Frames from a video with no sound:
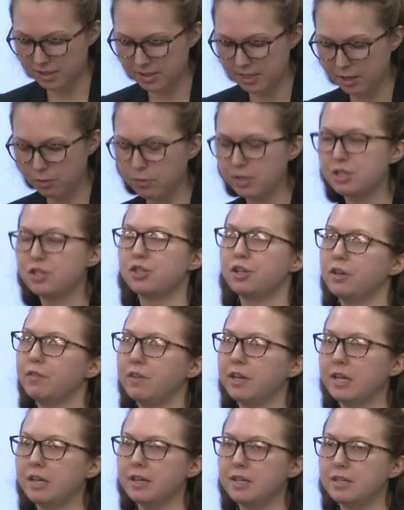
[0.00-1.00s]
statewide
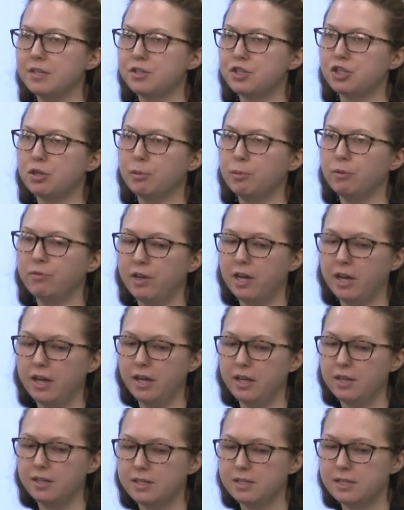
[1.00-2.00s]
survey is to
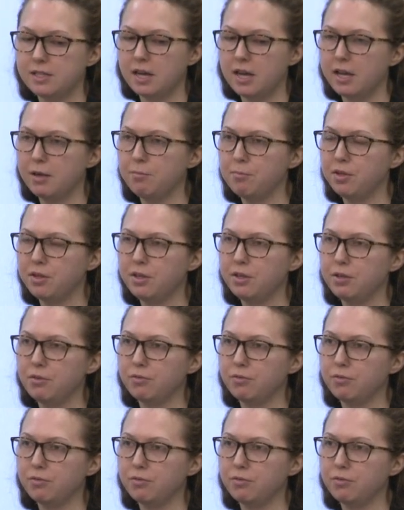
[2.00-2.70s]
provide timely,